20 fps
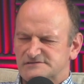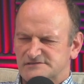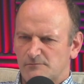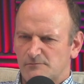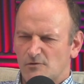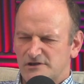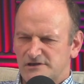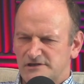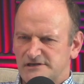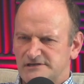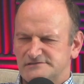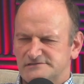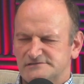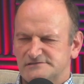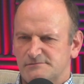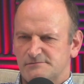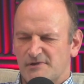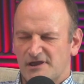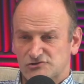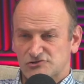Someone
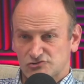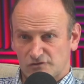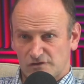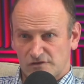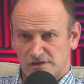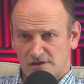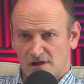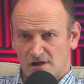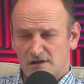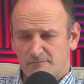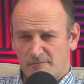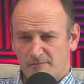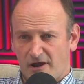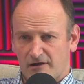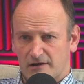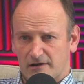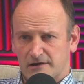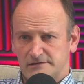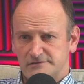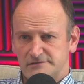needs to make sure that young
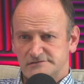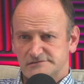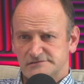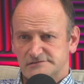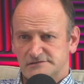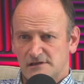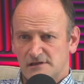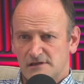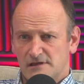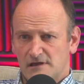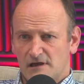Americans